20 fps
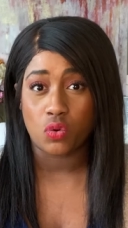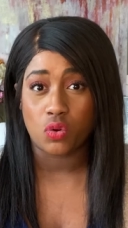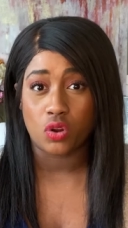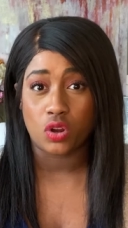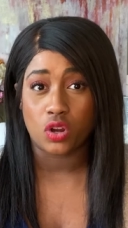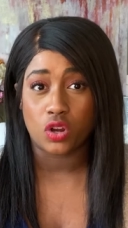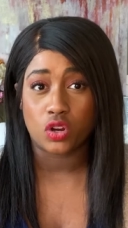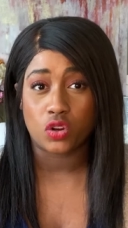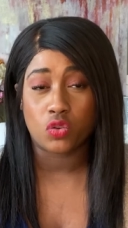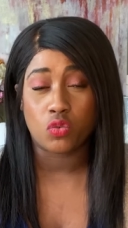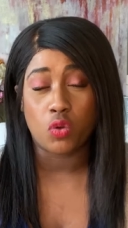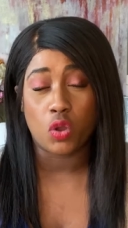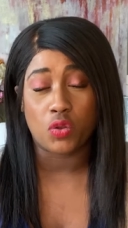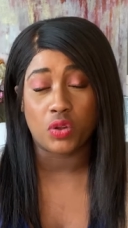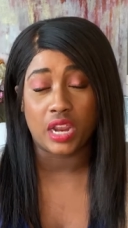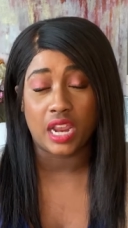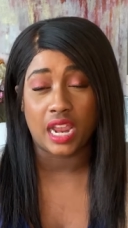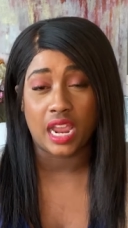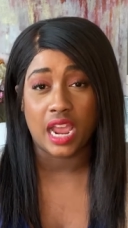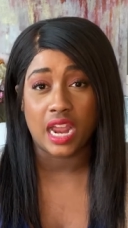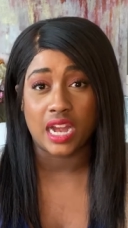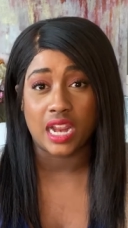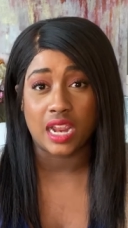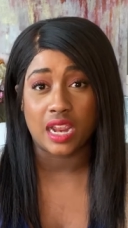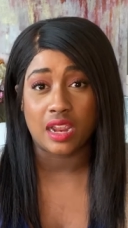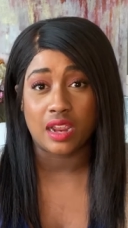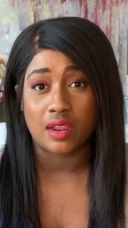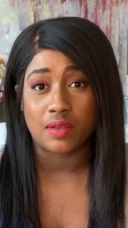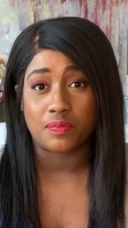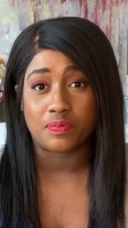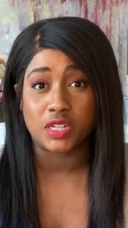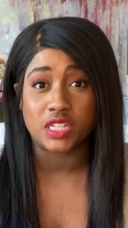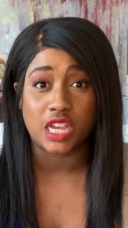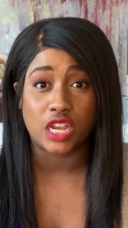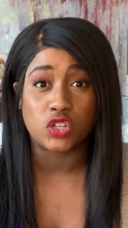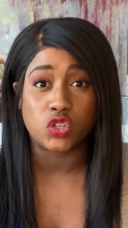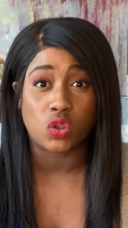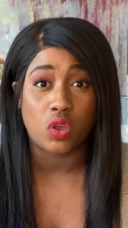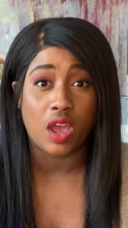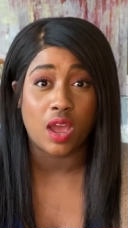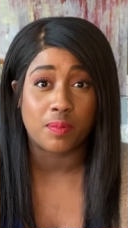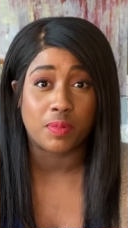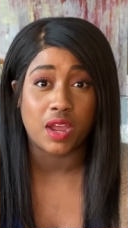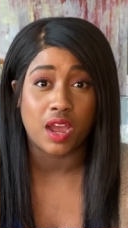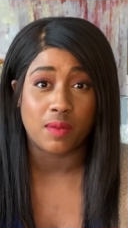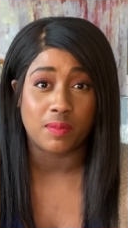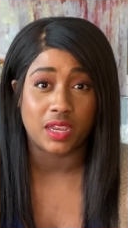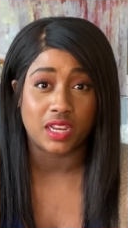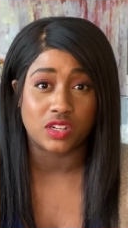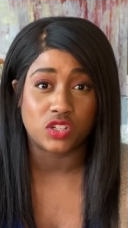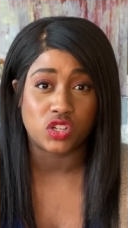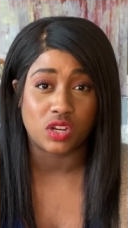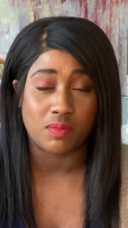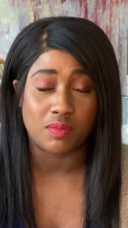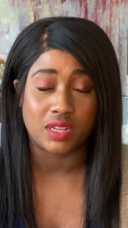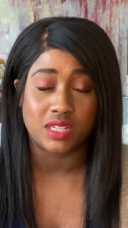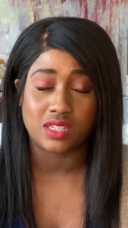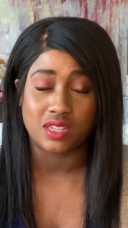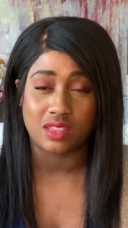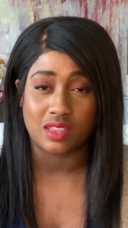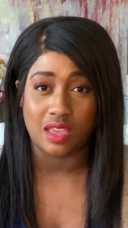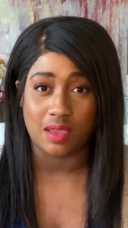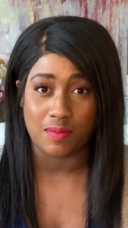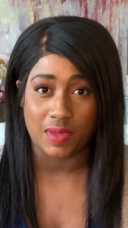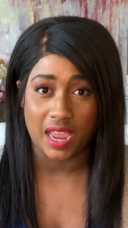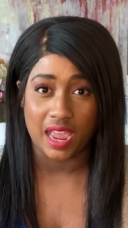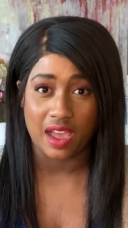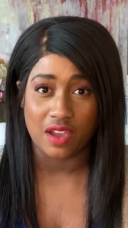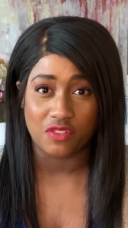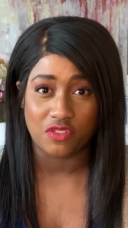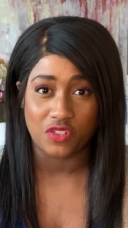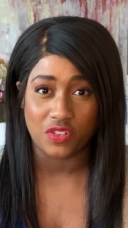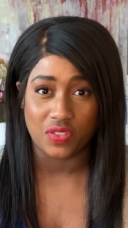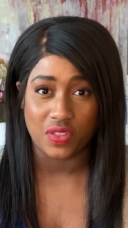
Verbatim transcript: or quoting any potential upcoming shipments that they may have for